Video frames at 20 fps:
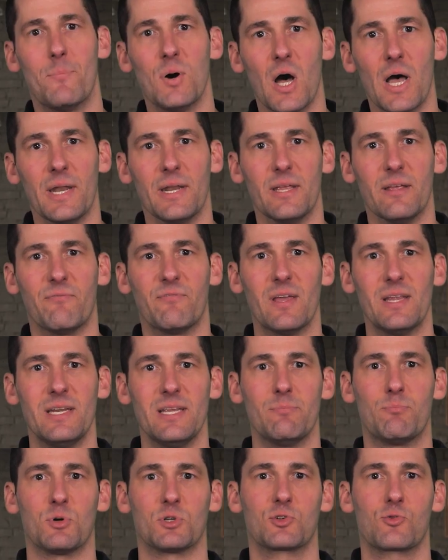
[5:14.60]
But if they
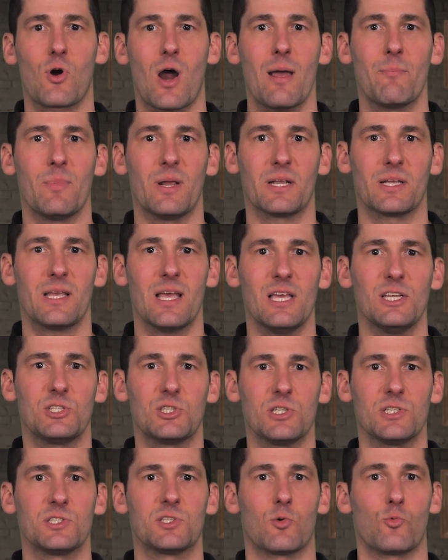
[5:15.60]
need prescribed
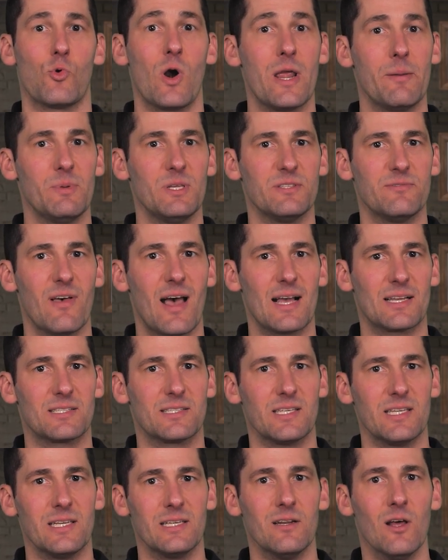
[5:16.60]
medications, a rabies
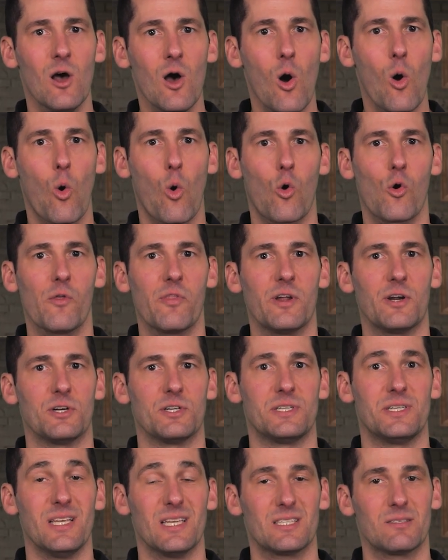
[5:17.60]
vaccine, or they're
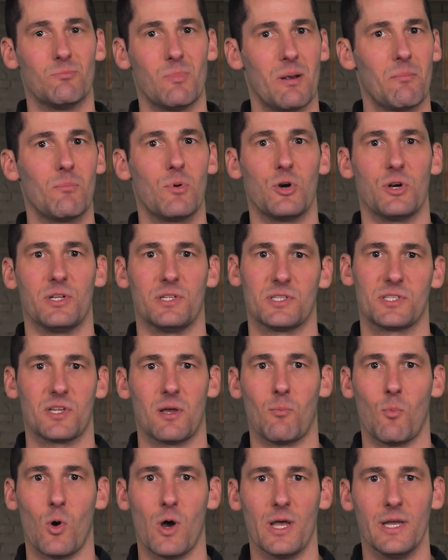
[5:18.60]
dismembered in
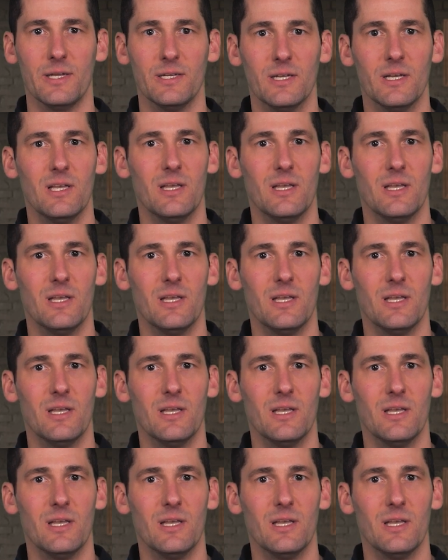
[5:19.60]
some way,